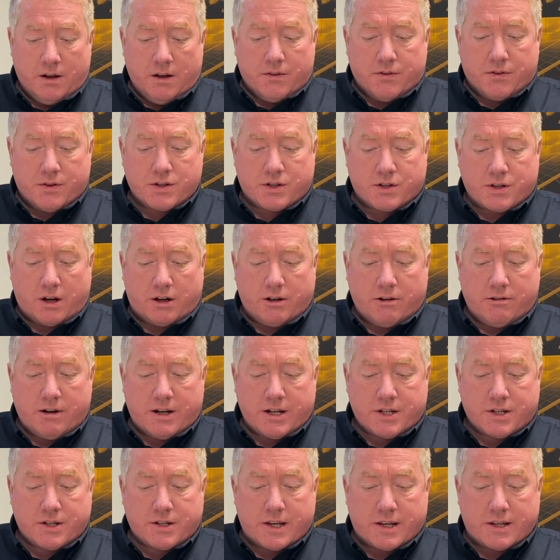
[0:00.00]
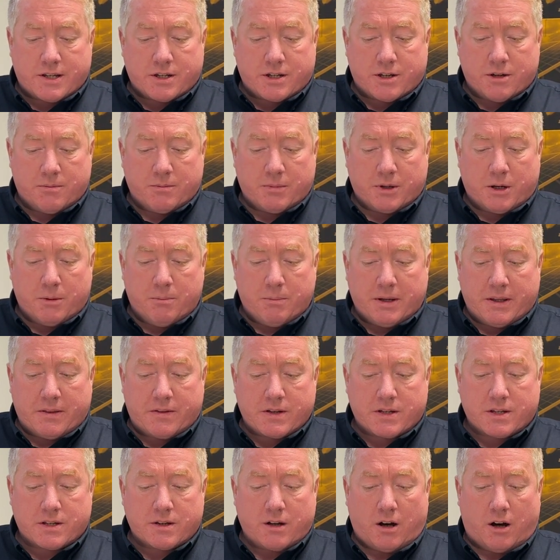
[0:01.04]
The solar edge system can be the
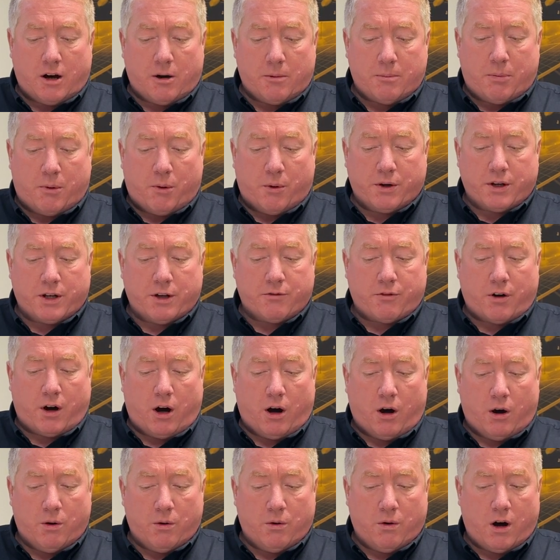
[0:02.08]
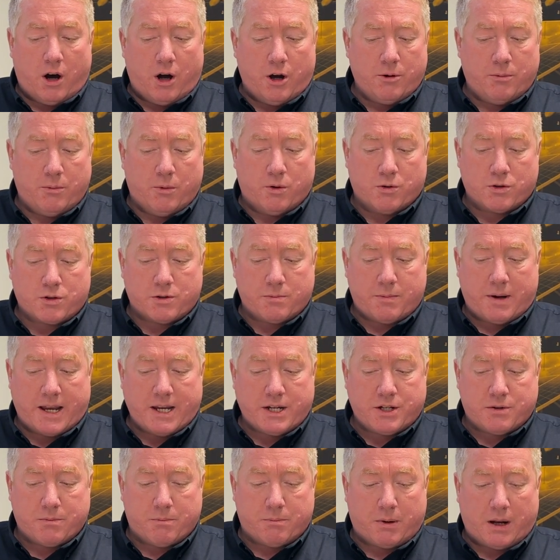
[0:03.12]
start point of a whole home
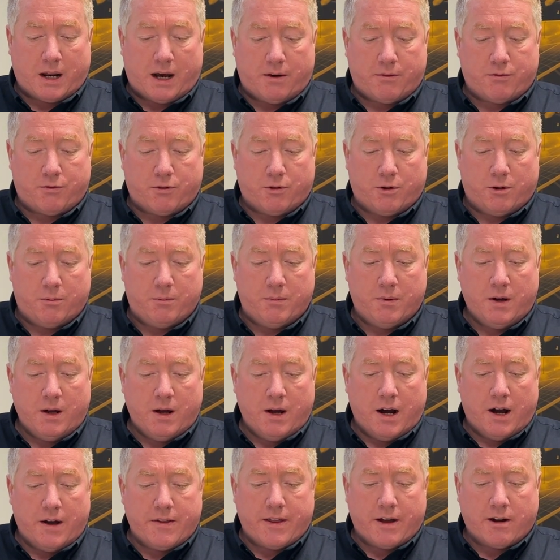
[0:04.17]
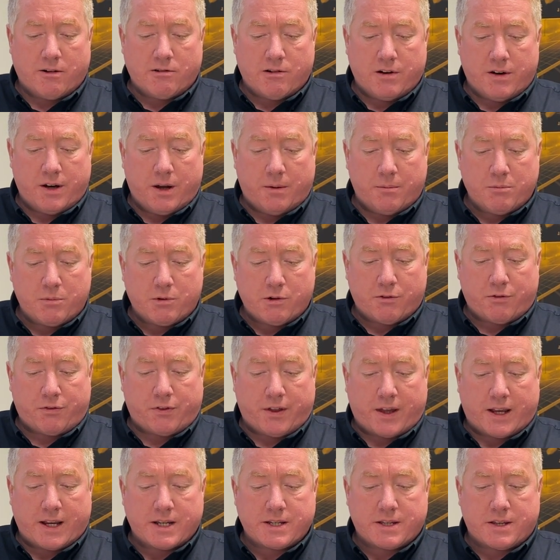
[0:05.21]
automation platform, and there are a number of
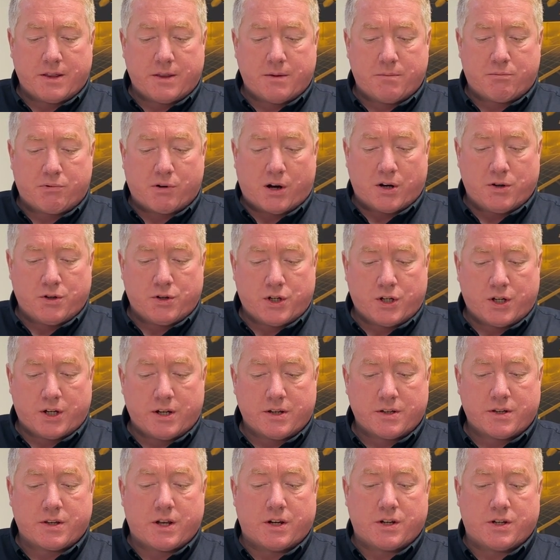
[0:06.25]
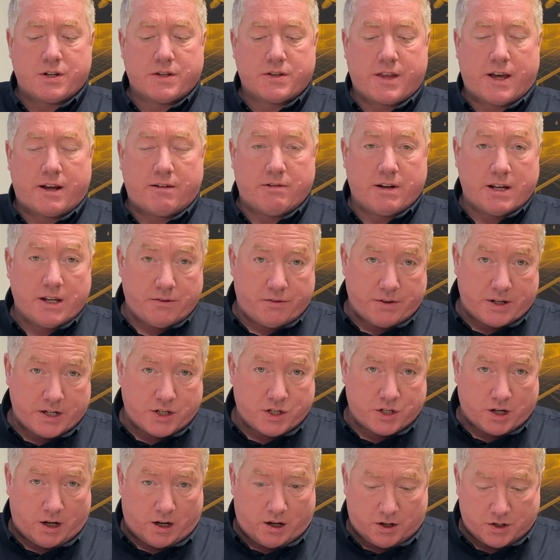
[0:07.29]
things in the brochure, such as their EV
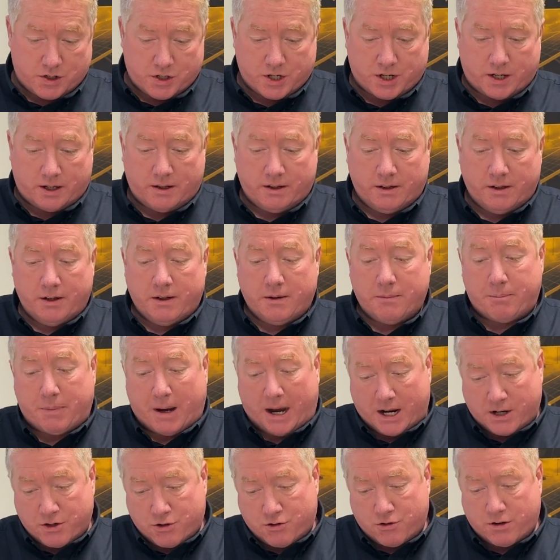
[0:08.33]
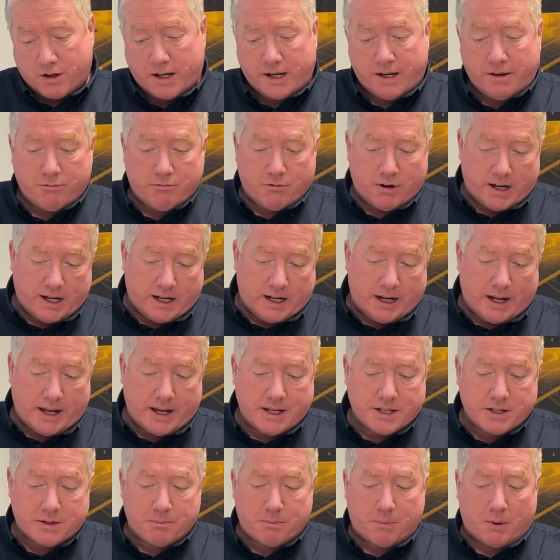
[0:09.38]
charger, battery,
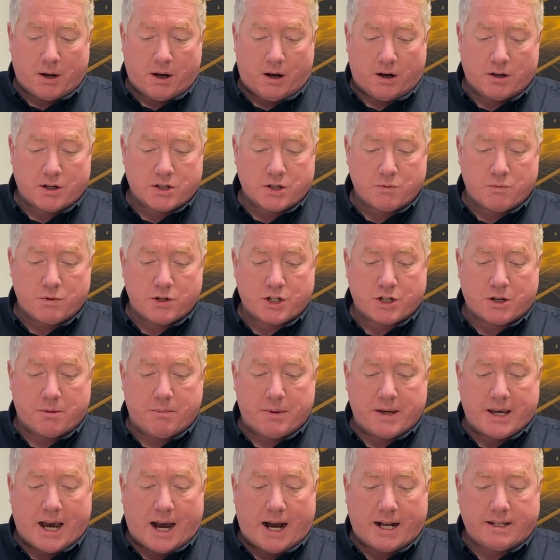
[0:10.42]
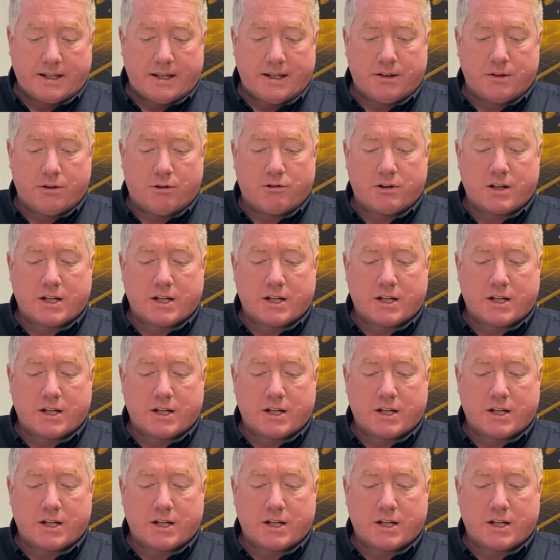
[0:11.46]
relays, and plugs, which can be added or